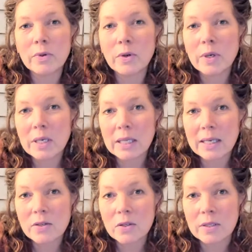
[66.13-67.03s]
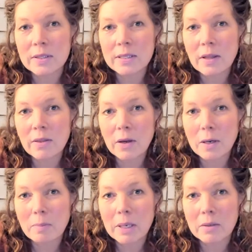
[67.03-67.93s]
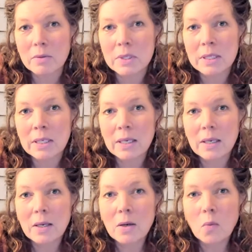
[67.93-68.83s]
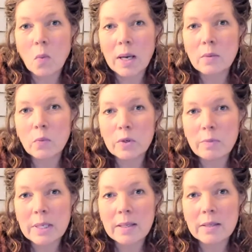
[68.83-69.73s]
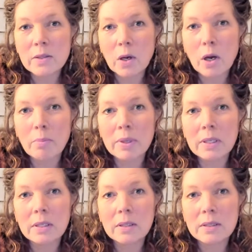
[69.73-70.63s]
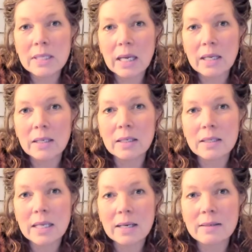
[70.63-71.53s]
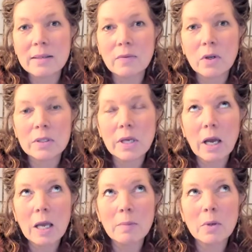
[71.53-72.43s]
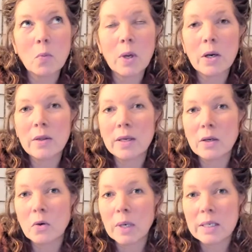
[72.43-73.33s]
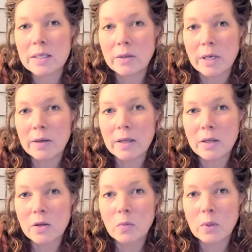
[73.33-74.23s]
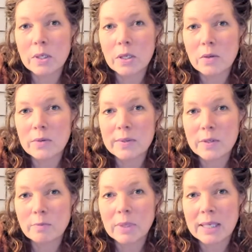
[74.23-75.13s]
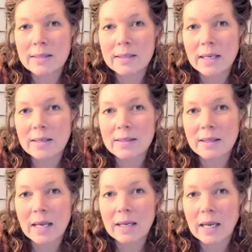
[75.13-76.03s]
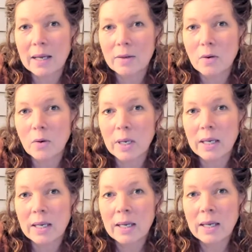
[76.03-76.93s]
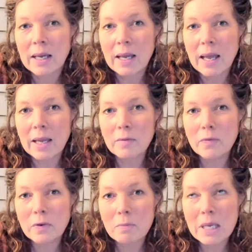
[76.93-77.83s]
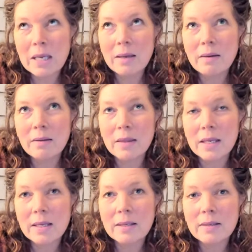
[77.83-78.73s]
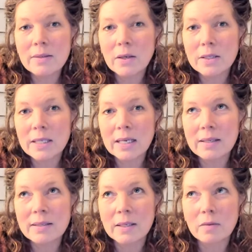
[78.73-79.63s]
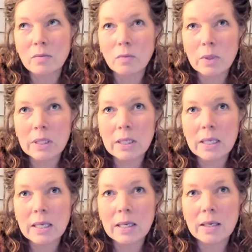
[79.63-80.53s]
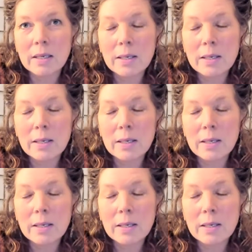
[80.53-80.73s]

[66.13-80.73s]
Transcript: your collections and thought about what would be the top 10 decks of all time and what are the criteria that you would use to place decks in that category. And for me, these are decks that have really,